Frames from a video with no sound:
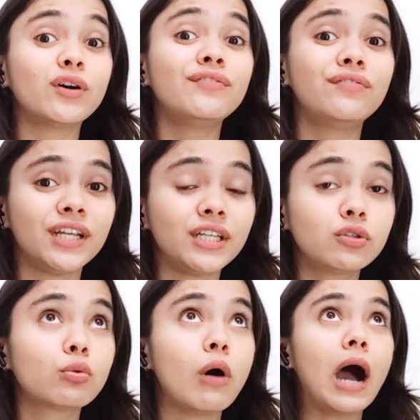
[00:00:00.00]
free
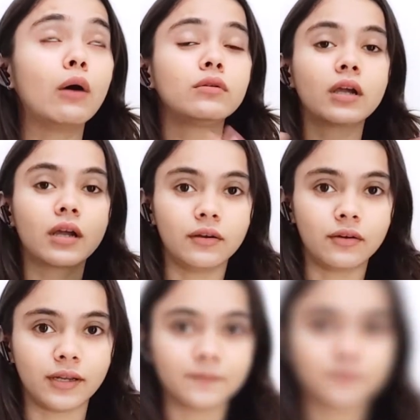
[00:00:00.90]
throughout the
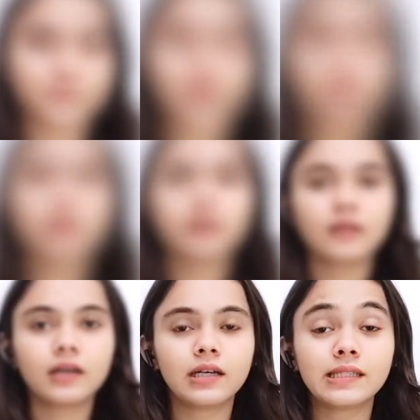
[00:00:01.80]
country.
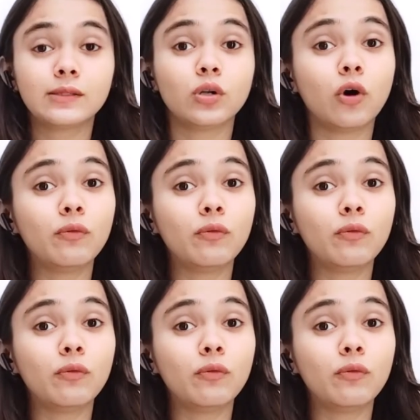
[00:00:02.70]
So now